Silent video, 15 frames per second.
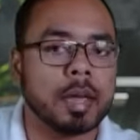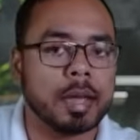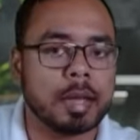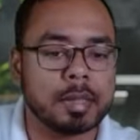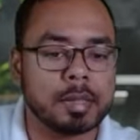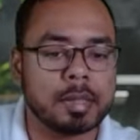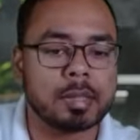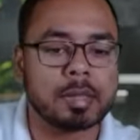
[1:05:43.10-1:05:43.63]

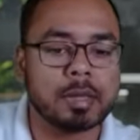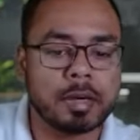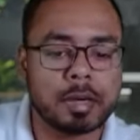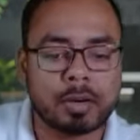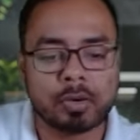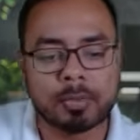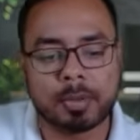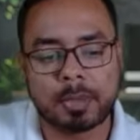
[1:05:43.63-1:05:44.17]
And the
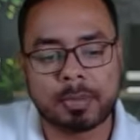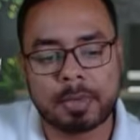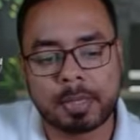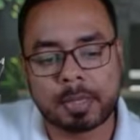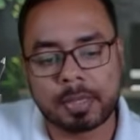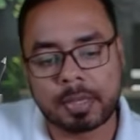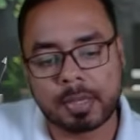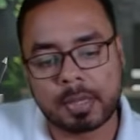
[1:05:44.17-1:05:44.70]
third row will
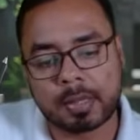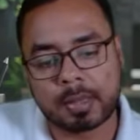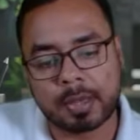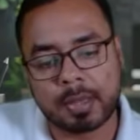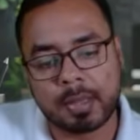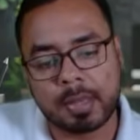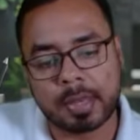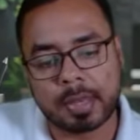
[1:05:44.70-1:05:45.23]
be 3,
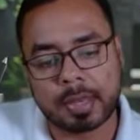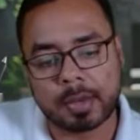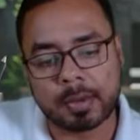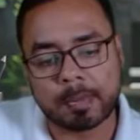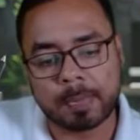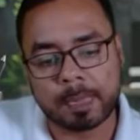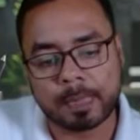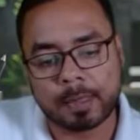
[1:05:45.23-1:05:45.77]
3,
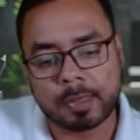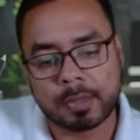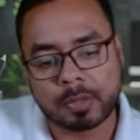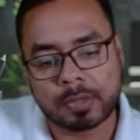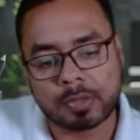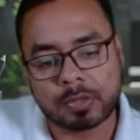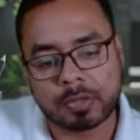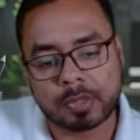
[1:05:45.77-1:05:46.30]
n.
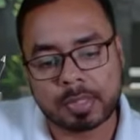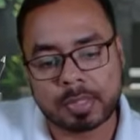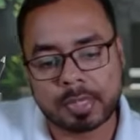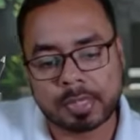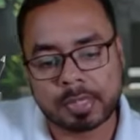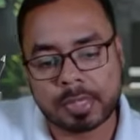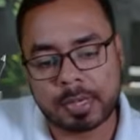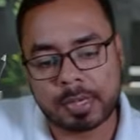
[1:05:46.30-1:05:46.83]
So this
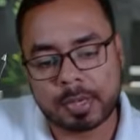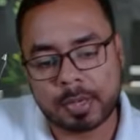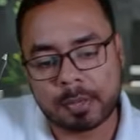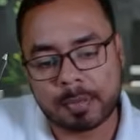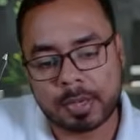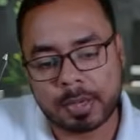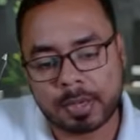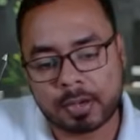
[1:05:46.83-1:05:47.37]
is the
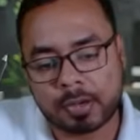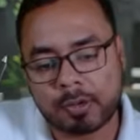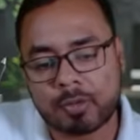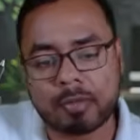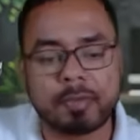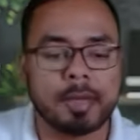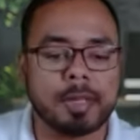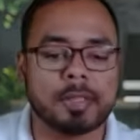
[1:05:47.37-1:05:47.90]
determinant
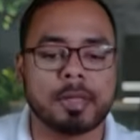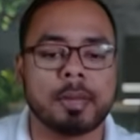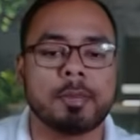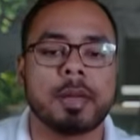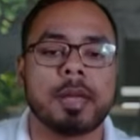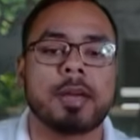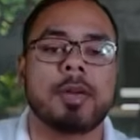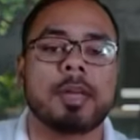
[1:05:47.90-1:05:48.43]
of
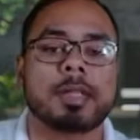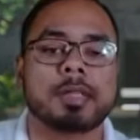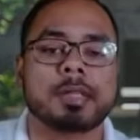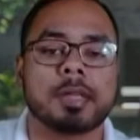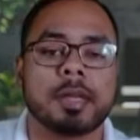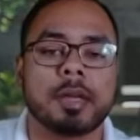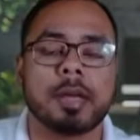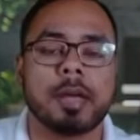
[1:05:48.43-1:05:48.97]
coefficient matrix.